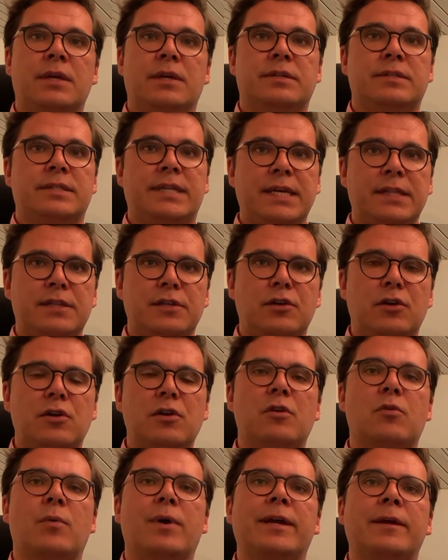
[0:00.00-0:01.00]
Take the
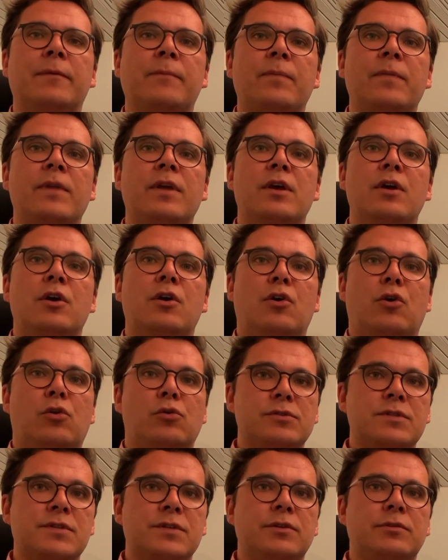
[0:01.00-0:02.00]
longer way.
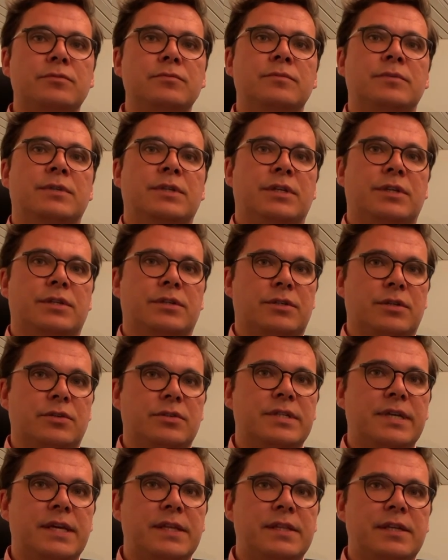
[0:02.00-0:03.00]
Also,
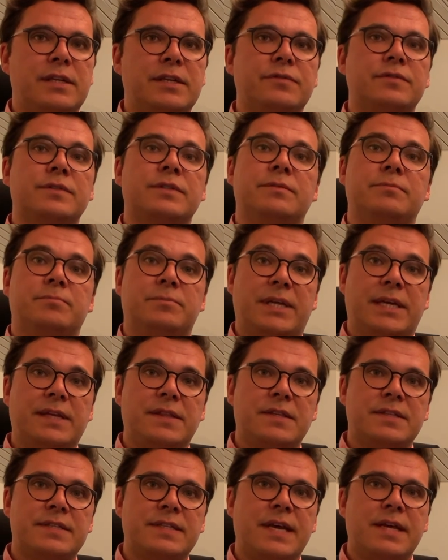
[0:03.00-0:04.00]
don't take the lift, take
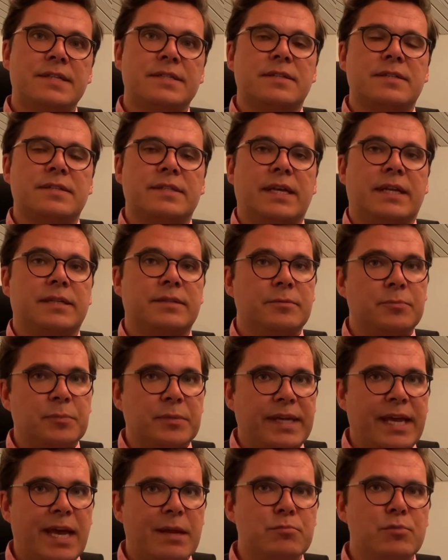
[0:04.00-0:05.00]
the stairs instead.
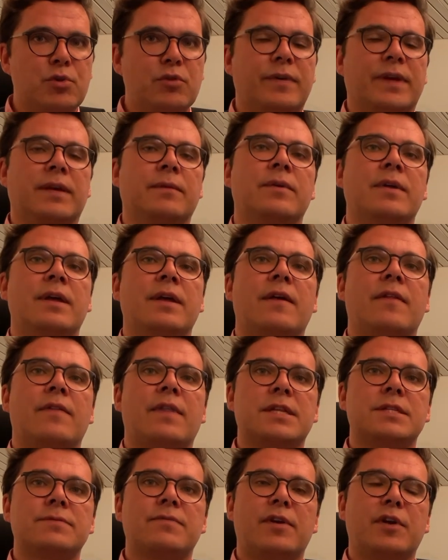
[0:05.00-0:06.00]
Get moving.
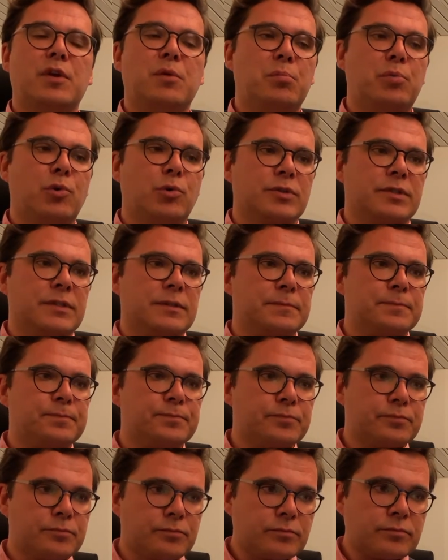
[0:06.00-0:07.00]
That's very important.
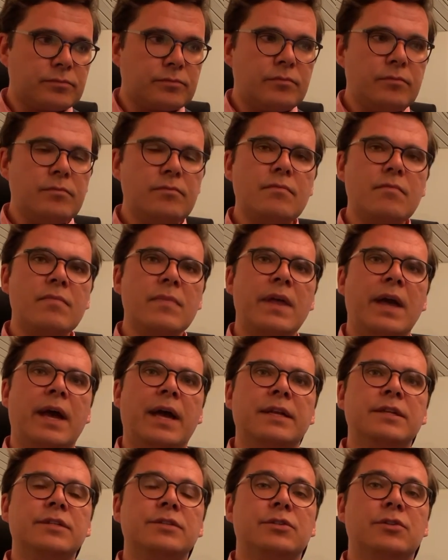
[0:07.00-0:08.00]

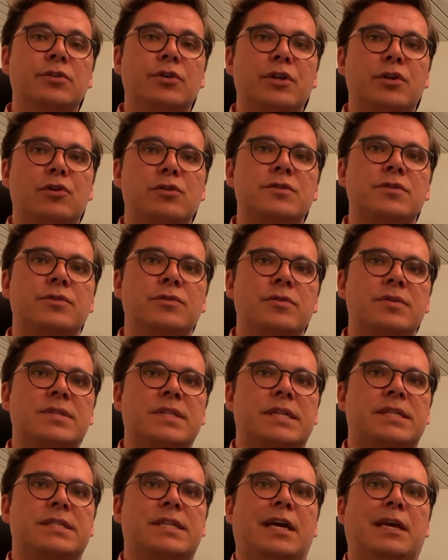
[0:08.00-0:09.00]
And you can also use
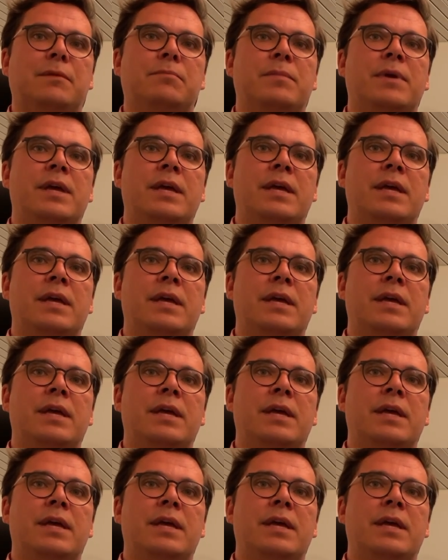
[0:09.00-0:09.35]
that time